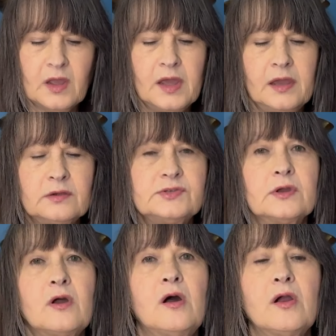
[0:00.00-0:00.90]
Here's the
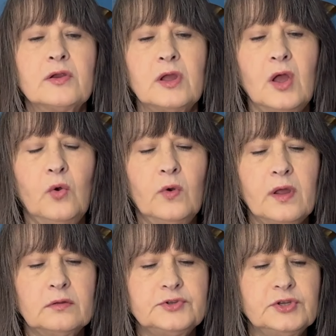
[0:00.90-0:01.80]
card. What
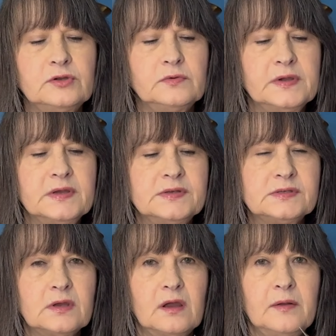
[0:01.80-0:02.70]
I'll do
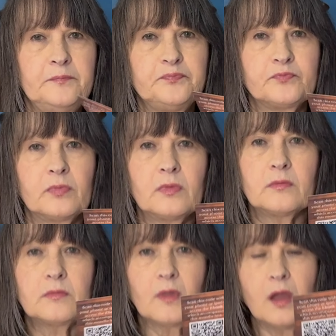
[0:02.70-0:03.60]
is
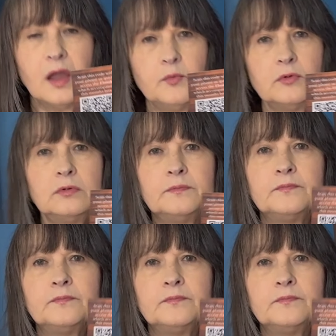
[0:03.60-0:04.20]
I will